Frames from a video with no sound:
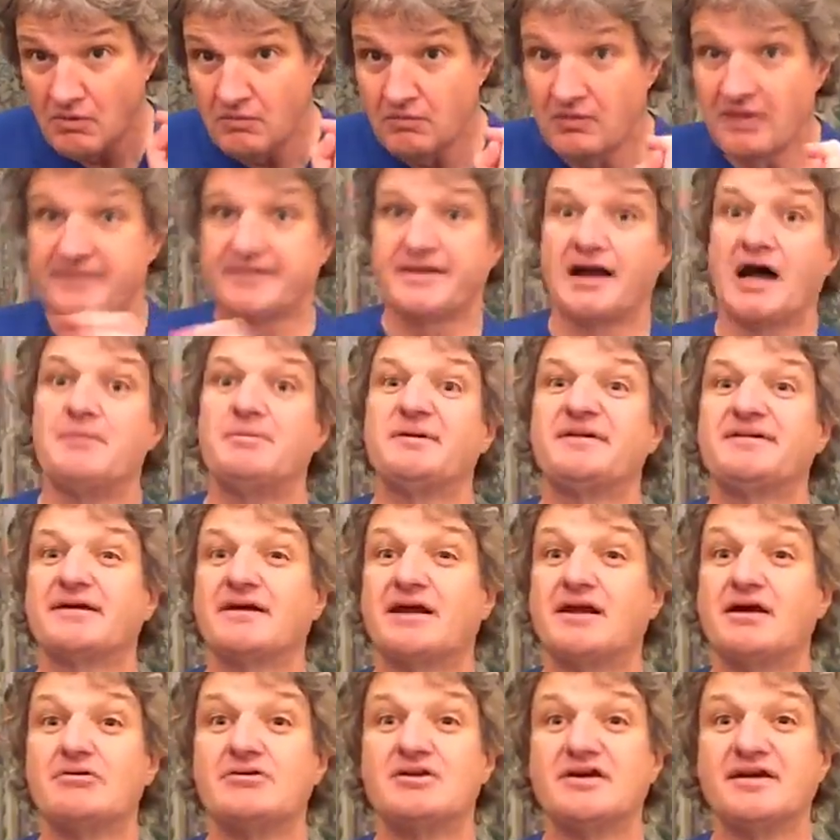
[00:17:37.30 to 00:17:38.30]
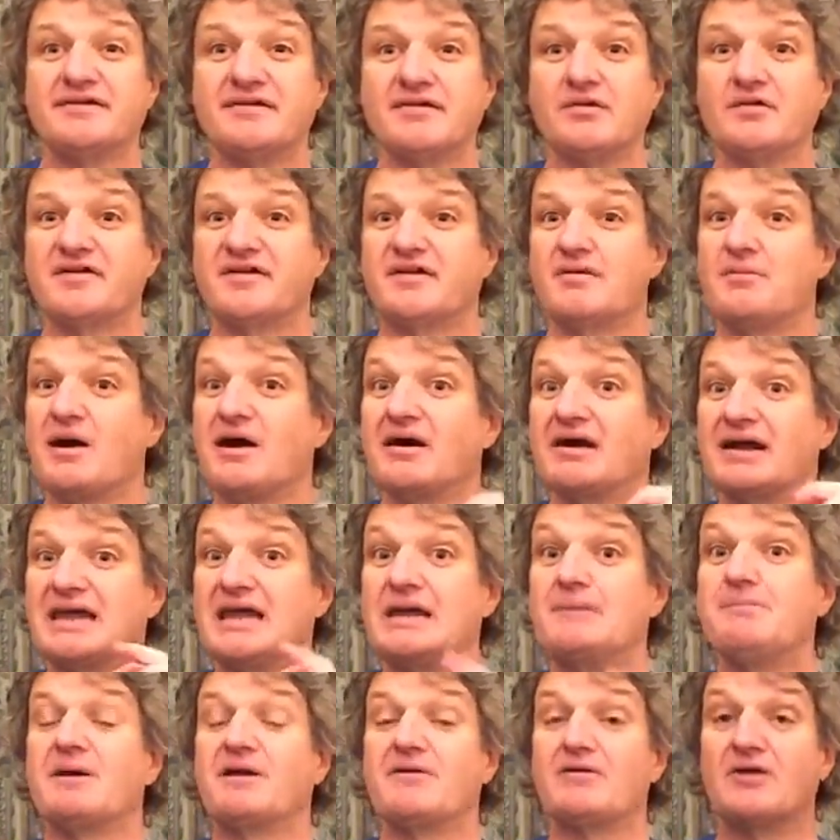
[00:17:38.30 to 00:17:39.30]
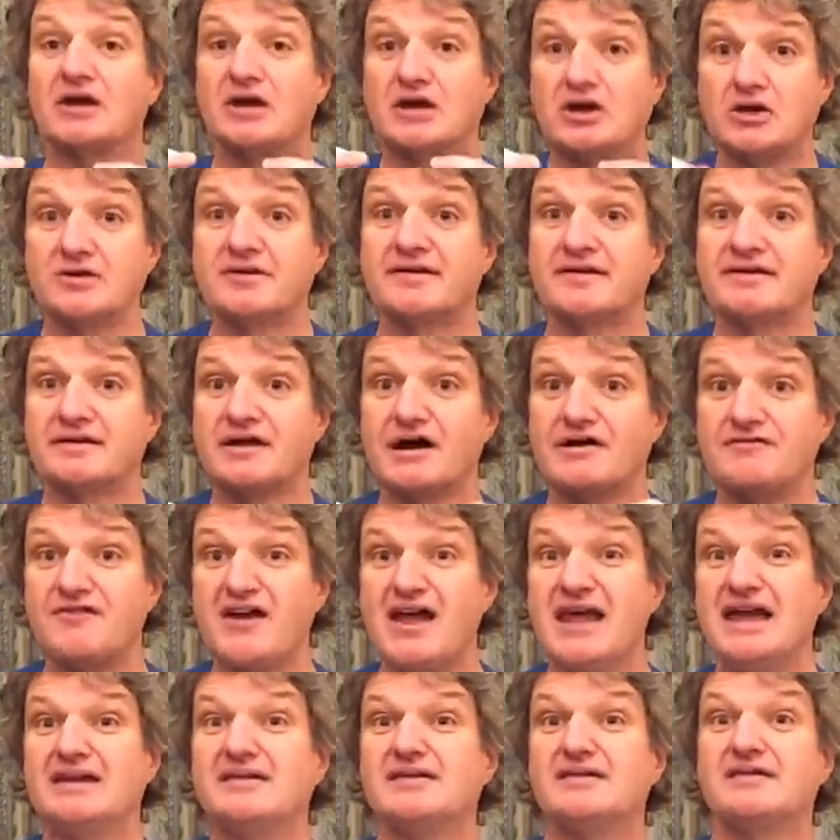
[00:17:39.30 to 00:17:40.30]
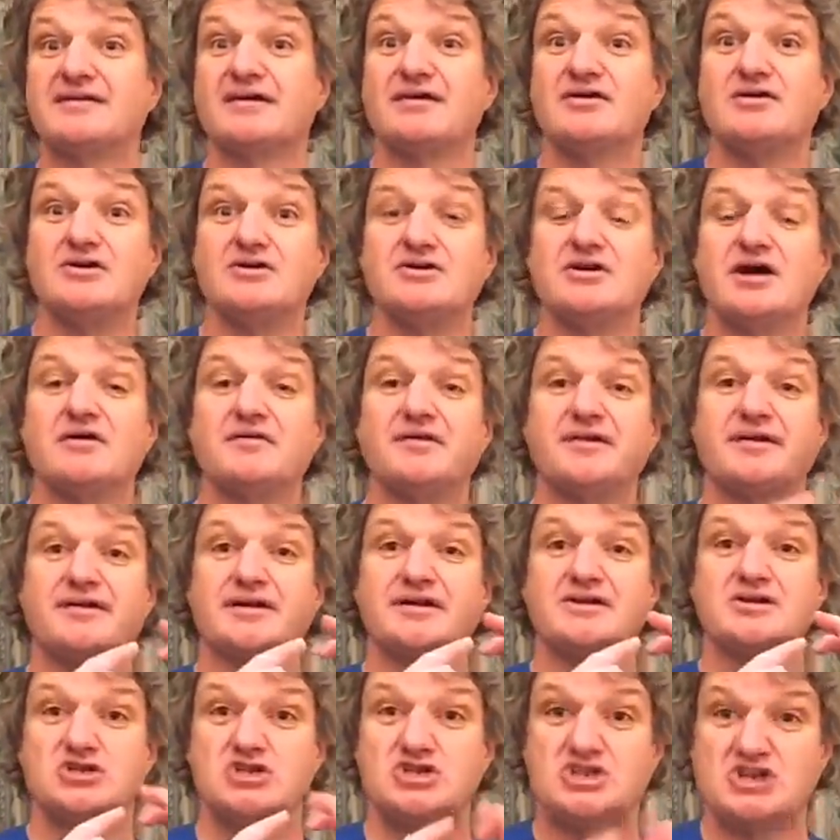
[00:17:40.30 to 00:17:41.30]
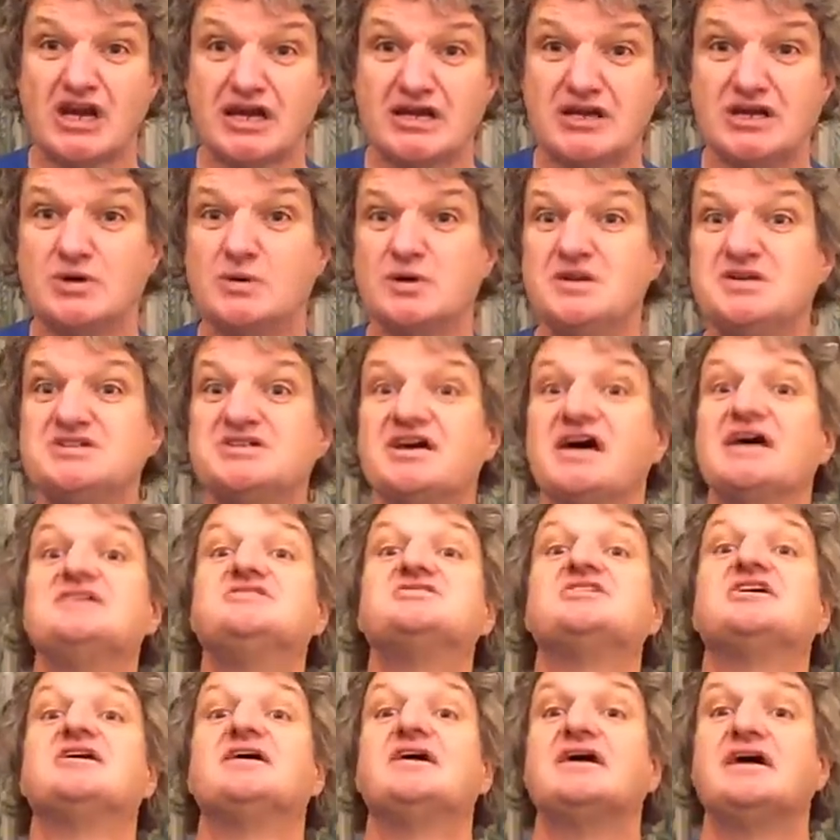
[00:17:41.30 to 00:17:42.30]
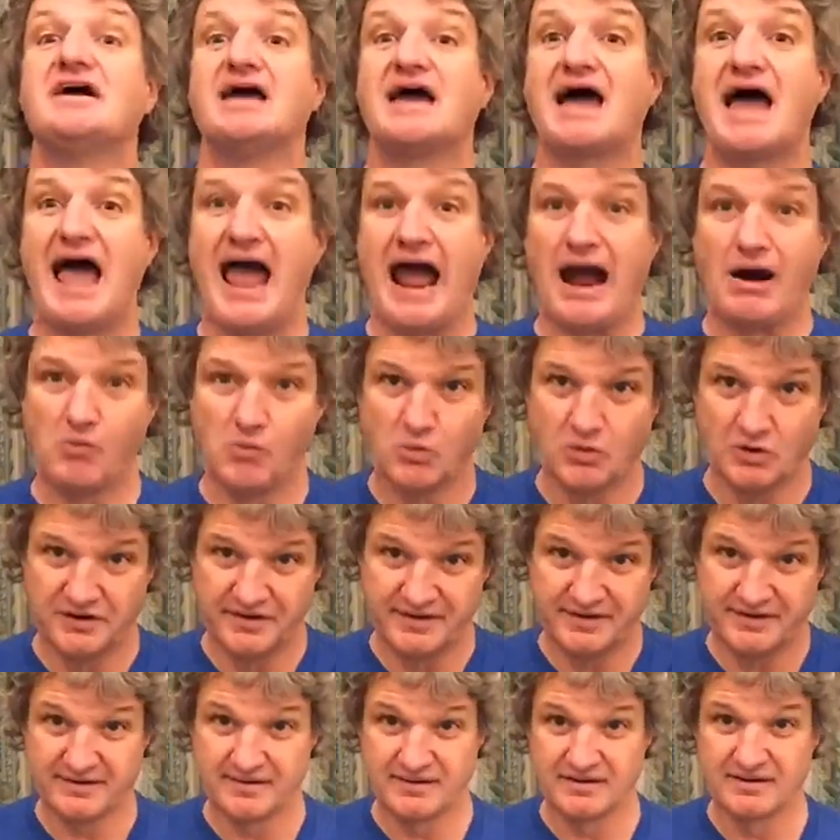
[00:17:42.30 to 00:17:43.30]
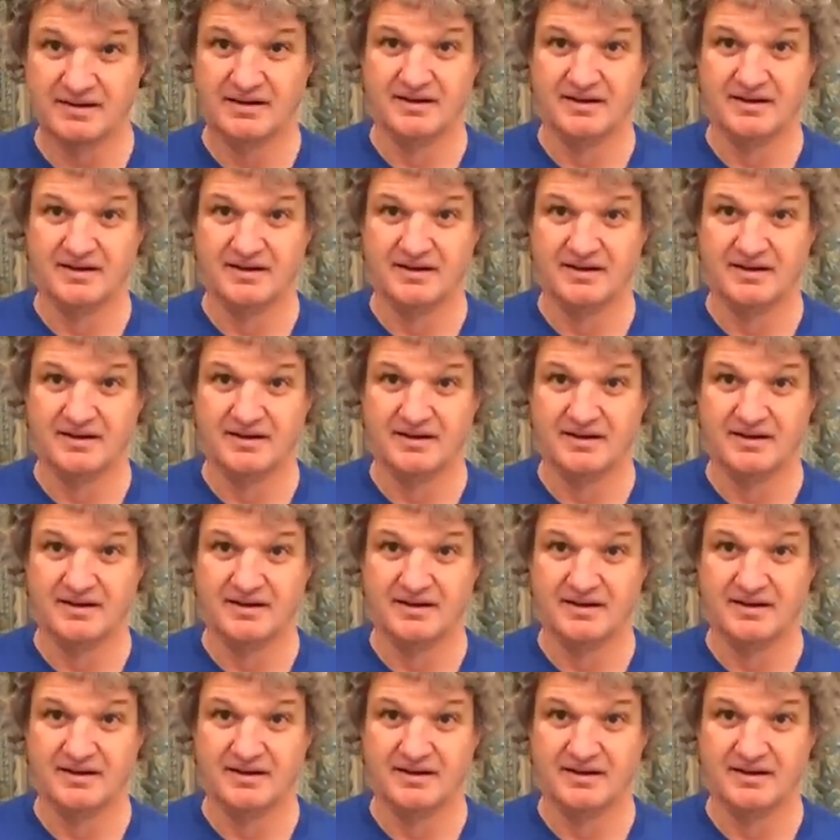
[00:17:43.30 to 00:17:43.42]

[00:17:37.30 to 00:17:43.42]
Cybersecurity is also about keeping the good stuff in so you don't send genuine data outwards.